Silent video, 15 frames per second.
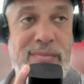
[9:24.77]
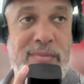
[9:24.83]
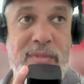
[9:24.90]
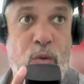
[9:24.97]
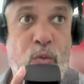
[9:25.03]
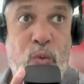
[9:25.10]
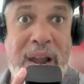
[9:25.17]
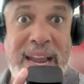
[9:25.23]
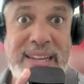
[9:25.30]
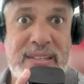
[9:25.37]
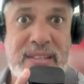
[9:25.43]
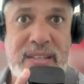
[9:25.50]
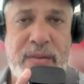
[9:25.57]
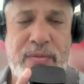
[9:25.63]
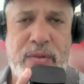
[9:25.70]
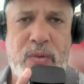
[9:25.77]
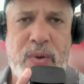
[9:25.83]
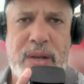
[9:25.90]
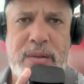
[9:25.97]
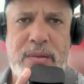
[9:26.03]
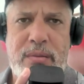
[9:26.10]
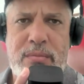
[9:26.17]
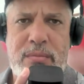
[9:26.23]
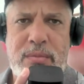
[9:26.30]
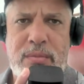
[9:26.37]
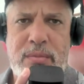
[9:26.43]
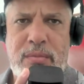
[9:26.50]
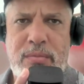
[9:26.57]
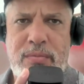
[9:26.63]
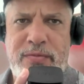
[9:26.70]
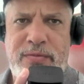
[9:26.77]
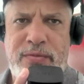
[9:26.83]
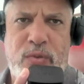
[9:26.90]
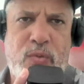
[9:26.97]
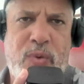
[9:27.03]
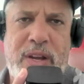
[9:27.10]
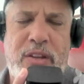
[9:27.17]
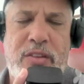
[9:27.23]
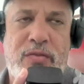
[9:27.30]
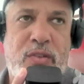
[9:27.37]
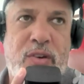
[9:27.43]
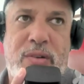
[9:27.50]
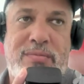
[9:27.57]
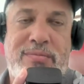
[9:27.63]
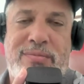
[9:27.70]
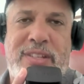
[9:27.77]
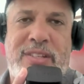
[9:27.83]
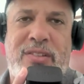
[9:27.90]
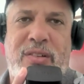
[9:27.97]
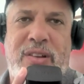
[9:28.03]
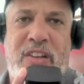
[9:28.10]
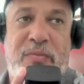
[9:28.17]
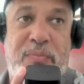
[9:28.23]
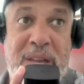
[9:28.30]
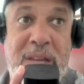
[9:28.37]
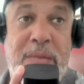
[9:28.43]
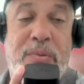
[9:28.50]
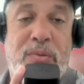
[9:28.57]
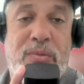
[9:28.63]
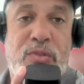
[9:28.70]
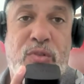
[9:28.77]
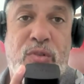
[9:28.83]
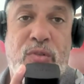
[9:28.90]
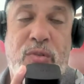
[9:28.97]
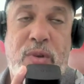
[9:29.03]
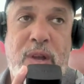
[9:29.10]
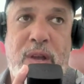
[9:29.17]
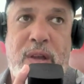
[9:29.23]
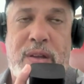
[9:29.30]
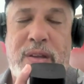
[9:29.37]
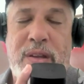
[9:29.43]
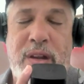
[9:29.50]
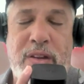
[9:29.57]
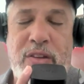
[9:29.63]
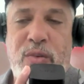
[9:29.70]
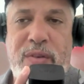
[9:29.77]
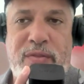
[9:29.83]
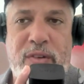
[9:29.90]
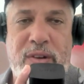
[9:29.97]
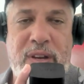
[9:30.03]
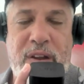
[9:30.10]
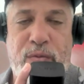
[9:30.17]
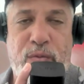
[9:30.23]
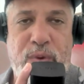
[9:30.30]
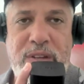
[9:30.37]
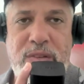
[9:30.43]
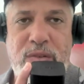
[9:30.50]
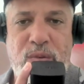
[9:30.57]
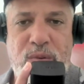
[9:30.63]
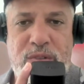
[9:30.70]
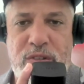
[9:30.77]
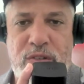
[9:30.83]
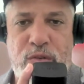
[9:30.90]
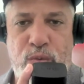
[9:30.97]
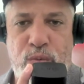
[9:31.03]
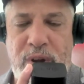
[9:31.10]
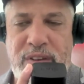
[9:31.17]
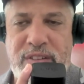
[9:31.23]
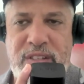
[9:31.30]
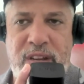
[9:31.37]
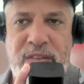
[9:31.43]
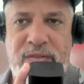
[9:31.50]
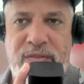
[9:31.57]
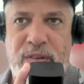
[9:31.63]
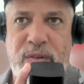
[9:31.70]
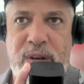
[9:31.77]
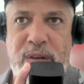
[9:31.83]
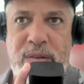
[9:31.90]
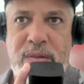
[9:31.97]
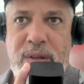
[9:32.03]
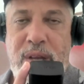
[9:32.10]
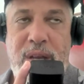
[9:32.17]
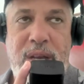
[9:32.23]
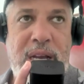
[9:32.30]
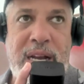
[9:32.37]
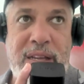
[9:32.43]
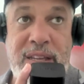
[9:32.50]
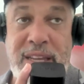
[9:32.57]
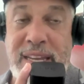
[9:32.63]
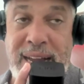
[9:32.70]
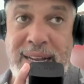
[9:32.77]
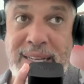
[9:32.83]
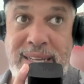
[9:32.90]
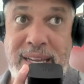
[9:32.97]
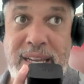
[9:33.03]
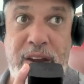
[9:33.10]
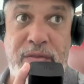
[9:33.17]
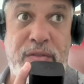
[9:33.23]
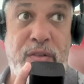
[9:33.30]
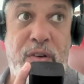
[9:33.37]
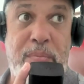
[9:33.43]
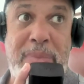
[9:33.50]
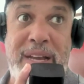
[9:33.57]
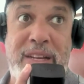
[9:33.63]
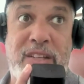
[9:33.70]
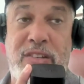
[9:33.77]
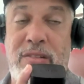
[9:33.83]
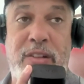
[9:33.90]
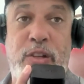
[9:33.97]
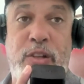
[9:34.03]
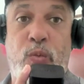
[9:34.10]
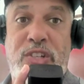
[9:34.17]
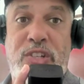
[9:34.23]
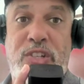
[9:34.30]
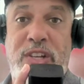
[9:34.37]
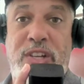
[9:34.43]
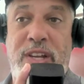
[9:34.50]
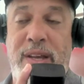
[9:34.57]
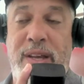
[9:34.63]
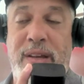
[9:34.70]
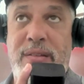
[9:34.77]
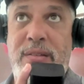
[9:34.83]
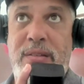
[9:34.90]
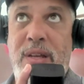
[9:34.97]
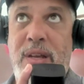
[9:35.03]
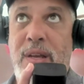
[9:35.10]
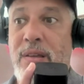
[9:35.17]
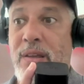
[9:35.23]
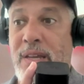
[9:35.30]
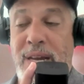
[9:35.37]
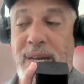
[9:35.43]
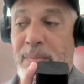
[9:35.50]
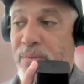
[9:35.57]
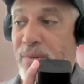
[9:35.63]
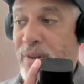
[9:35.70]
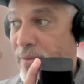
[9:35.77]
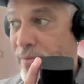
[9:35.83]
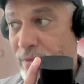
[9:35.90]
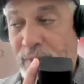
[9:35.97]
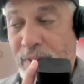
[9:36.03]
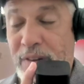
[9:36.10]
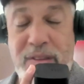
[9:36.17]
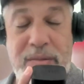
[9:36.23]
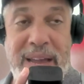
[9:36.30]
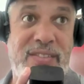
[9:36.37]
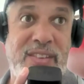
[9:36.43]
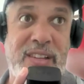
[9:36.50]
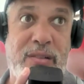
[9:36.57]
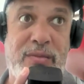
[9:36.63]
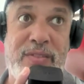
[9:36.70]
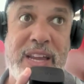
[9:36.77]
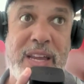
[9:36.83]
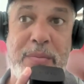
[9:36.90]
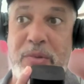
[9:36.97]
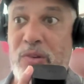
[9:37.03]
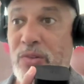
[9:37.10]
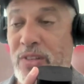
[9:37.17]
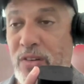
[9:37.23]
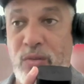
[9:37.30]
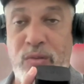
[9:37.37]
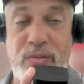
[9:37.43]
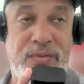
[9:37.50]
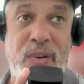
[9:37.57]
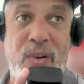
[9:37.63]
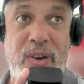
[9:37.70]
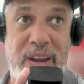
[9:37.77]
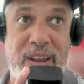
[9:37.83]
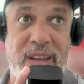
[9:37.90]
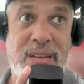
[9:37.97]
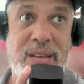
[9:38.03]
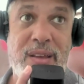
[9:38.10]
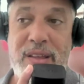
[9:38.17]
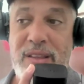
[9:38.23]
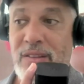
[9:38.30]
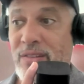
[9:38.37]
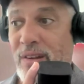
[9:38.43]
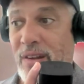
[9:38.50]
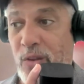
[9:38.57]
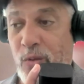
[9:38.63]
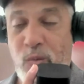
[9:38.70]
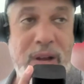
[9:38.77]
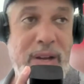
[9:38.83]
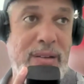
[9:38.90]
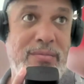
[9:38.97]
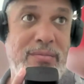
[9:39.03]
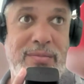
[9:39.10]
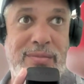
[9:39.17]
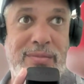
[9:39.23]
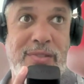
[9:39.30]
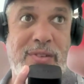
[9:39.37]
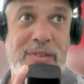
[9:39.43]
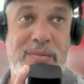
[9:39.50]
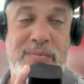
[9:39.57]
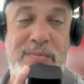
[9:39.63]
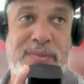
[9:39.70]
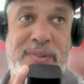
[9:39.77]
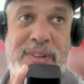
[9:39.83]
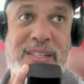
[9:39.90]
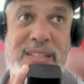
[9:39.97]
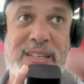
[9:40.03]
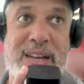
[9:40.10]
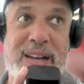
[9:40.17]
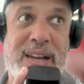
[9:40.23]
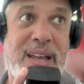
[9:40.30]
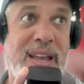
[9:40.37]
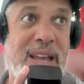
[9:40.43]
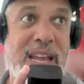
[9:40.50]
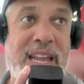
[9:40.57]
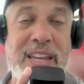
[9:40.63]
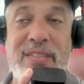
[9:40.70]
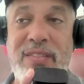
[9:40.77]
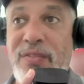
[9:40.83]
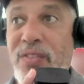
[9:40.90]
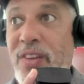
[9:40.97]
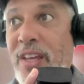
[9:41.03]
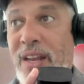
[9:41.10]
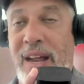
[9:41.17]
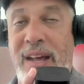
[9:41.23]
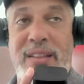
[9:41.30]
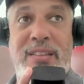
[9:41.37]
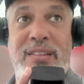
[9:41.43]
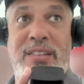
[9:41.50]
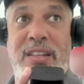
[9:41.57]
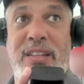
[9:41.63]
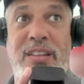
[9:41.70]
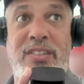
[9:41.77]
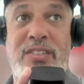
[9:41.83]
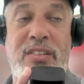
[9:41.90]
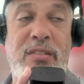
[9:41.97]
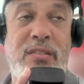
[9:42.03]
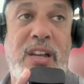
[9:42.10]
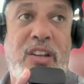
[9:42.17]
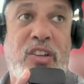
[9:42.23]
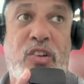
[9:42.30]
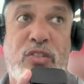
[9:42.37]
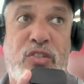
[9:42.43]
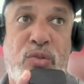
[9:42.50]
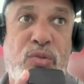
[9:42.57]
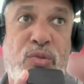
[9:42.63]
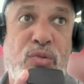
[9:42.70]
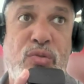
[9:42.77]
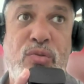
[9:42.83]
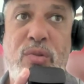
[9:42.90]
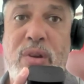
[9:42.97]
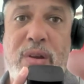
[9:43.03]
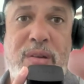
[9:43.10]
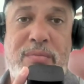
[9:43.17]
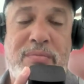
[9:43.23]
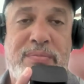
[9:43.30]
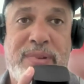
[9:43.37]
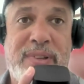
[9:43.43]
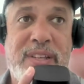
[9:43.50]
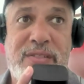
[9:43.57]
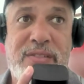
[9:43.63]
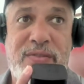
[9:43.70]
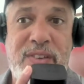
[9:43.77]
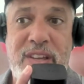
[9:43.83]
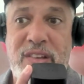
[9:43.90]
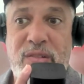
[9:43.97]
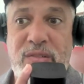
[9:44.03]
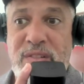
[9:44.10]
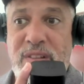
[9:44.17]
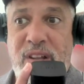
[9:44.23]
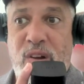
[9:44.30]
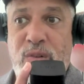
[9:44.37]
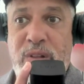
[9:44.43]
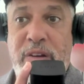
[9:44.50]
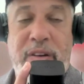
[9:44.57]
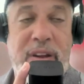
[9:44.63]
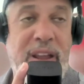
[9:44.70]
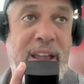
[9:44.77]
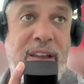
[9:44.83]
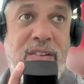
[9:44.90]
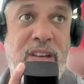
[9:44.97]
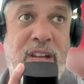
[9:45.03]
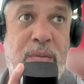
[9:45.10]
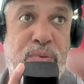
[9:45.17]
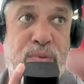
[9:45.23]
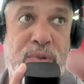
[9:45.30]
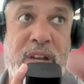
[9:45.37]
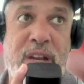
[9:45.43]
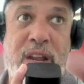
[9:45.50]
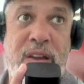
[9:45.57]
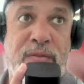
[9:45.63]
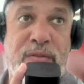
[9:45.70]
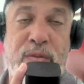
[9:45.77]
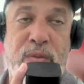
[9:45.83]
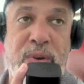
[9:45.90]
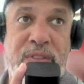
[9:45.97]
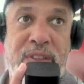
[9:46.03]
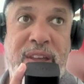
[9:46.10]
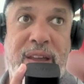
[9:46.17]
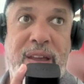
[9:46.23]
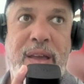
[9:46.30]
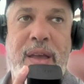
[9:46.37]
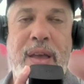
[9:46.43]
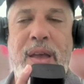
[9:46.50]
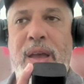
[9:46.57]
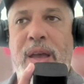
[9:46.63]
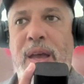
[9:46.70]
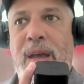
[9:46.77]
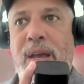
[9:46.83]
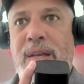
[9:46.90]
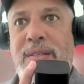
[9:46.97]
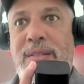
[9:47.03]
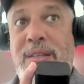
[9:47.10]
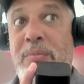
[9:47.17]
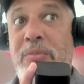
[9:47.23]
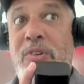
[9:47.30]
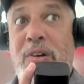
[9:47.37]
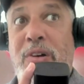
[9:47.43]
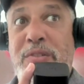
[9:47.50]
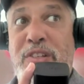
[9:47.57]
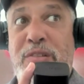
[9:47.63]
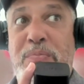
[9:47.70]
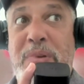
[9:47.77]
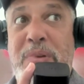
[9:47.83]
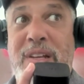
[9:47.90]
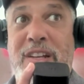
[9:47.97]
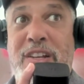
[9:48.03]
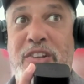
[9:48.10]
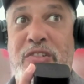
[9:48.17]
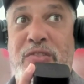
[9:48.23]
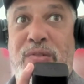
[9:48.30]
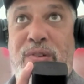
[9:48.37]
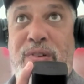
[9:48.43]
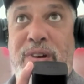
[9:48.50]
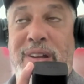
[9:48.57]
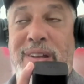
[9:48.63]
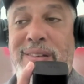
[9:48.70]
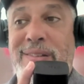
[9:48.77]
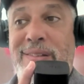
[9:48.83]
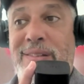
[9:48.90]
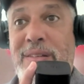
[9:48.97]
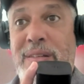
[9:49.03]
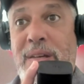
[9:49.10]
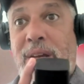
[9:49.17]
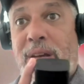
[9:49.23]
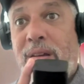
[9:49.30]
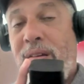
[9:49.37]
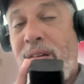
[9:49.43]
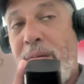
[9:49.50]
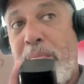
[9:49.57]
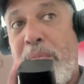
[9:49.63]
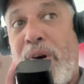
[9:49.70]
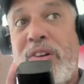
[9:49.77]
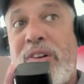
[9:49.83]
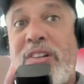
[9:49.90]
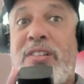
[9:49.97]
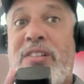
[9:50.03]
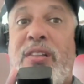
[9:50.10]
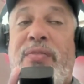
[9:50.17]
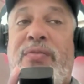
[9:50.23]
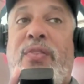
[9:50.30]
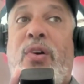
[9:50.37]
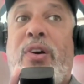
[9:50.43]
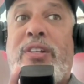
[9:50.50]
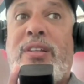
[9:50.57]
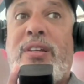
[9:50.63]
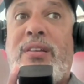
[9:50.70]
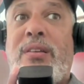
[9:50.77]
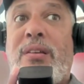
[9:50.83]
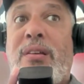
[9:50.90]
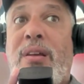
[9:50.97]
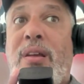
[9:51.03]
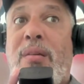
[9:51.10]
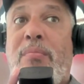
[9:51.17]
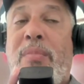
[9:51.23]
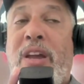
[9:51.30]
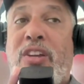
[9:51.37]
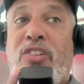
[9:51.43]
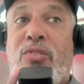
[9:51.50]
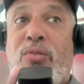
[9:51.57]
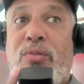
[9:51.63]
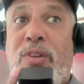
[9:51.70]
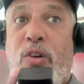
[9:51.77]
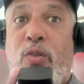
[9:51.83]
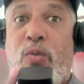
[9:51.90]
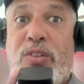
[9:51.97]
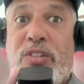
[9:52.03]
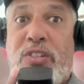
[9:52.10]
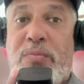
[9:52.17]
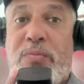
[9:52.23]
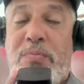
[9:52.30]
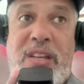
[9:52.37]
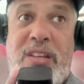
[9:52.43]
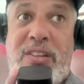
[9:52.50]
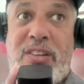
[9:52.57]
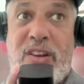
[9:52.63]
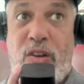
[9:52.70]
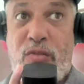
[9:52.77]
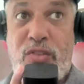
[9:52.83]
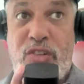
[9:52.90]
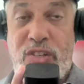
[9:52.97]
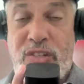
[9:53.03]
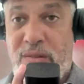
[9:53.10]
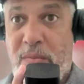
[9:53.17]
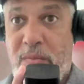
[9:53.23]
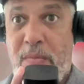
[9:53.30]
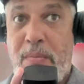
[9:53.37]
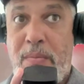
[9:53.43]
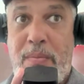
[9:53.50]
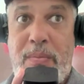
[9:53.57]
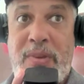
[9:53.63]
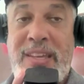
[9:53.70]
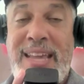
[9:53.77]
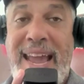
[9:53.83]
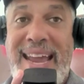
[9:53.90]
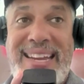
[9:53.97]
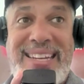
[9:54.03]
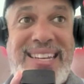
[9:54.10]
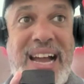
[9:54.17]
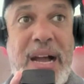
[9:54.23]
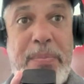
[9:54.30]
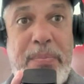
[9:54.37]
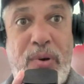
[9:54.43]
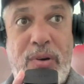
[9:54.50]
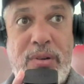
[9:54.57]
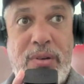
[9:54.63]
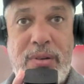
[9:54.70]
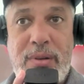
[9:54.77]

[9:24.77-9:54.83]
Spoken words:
arrest everyone? For one, there's not enough people you haven't got enough resources to arrest everyone. You can't take everyone back to your little watch house. You can't put everyone in the back of your little van because they're all fighting. There's only one police car. Even if you get others in, you've still only got two police vehicles in the whole area. How are you going to pull in everyone there? Sometimes it's better to try and monitor the fighting, make sure no one's being, just ganged up on.